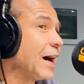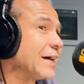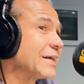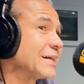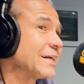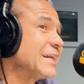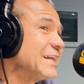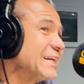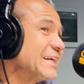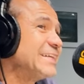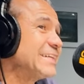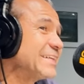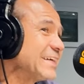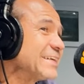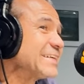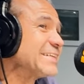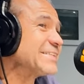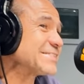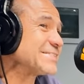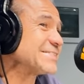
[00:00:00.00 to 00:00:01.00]
I really
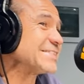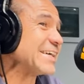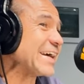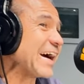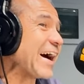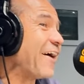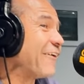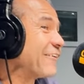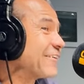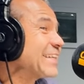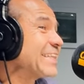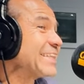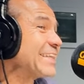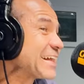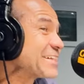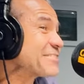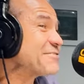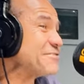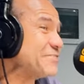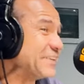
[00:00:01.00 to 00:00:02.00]
didn't see how did
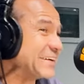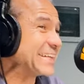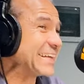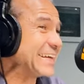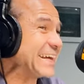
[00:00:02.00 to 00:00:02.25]
that fit